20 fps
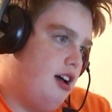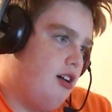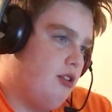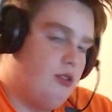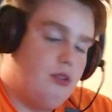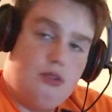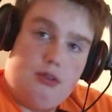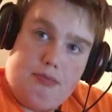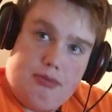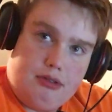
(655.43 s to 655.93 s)

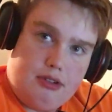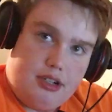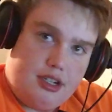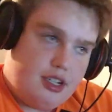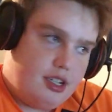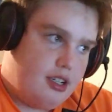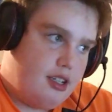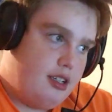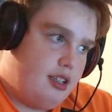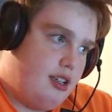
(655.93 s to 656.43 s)
old
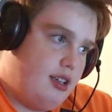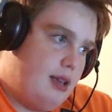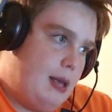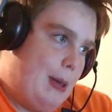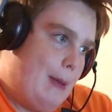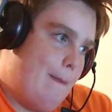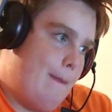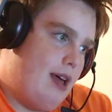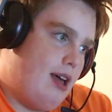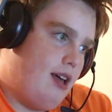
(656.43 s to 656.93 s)
Porsche,
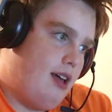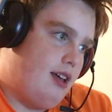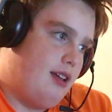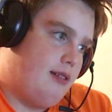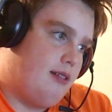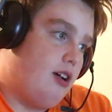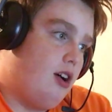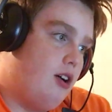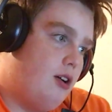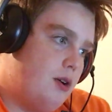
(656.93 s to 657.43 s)

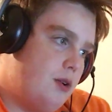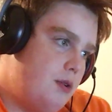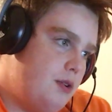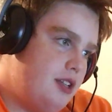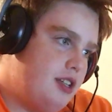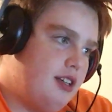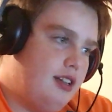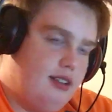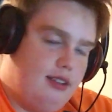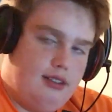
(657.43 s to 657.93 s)

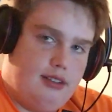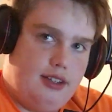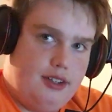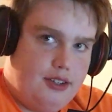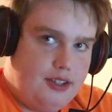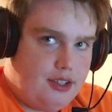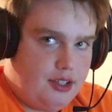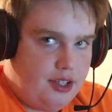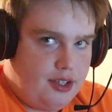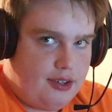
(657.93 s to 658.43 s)
owned and
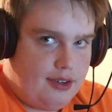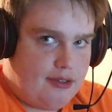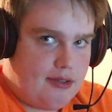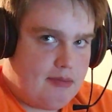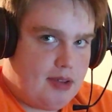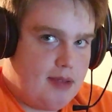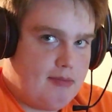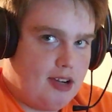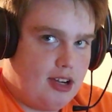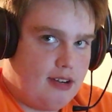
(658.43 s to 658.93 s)
usually driven
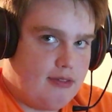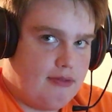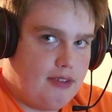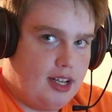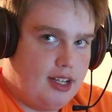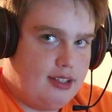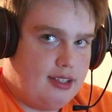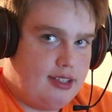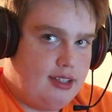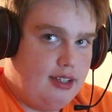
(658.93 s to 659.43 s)
by Mark
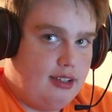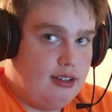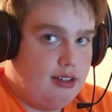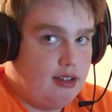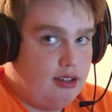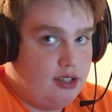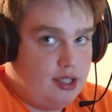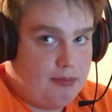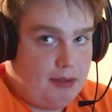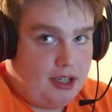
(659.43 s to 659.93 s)
Feinstein,
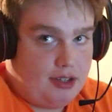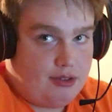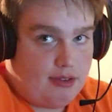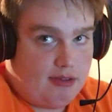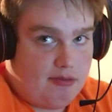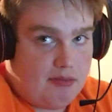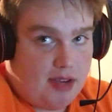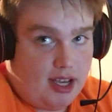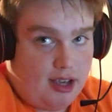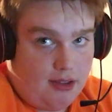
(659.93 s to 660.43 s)
although it's been
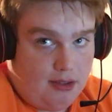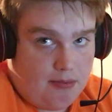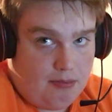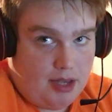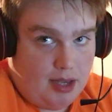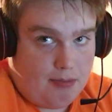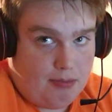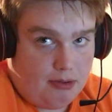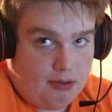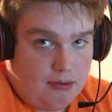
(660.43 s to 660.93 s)
driven by other
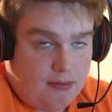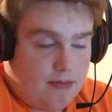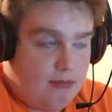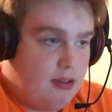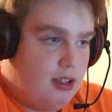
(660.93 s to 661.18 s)
people.